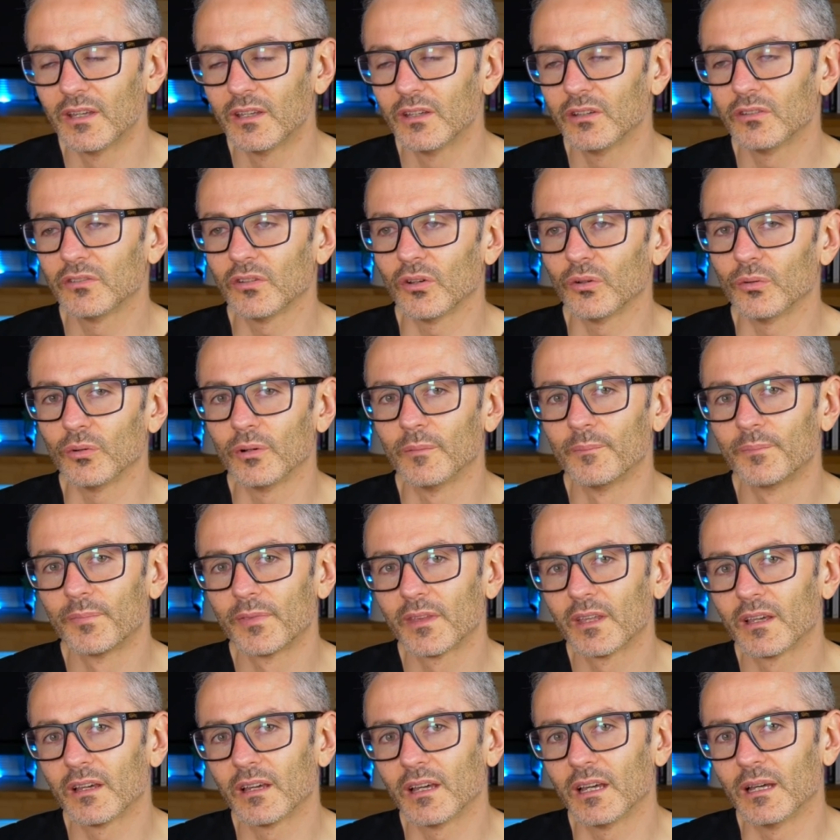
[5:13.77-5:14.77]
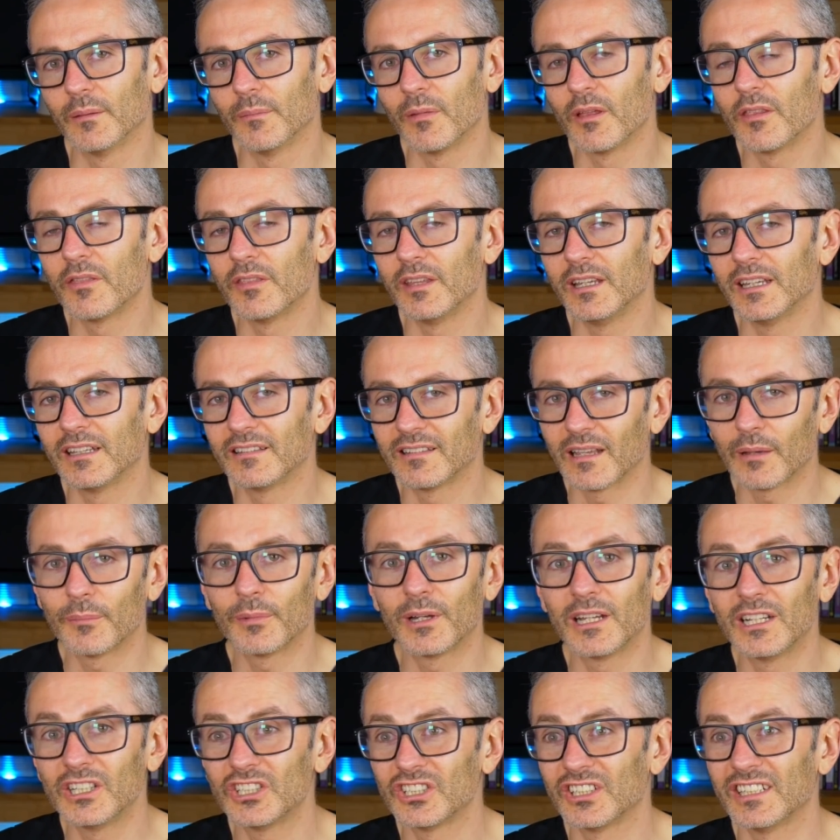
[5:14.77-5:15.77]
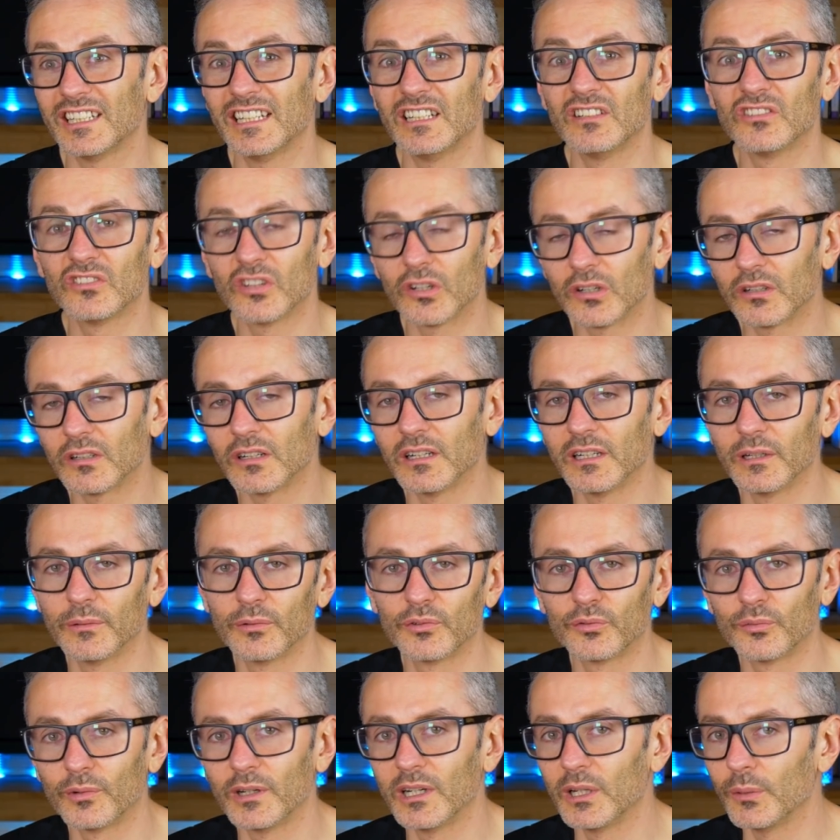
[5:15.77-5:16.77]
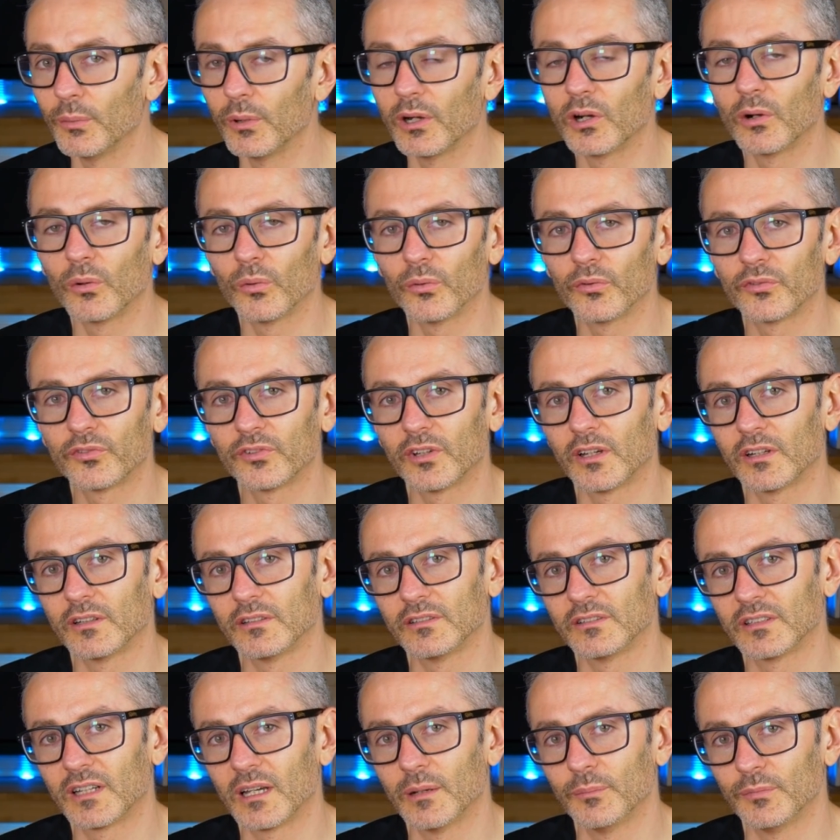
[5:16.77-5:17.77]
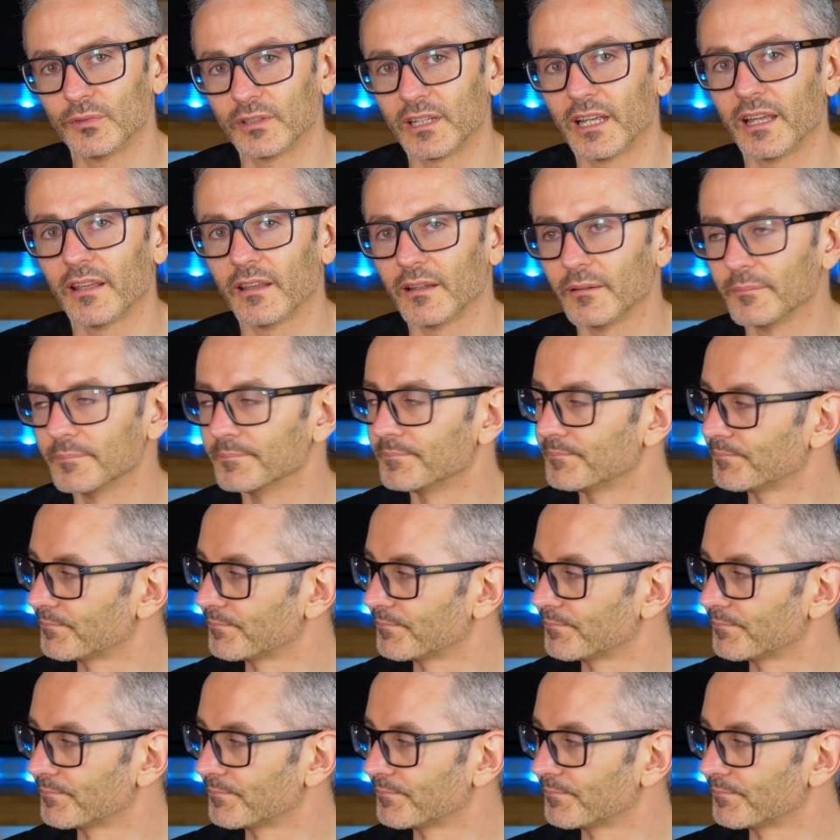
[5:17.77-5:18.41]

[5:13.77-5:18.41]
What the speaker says: So the examination internally was really where it all started to come together.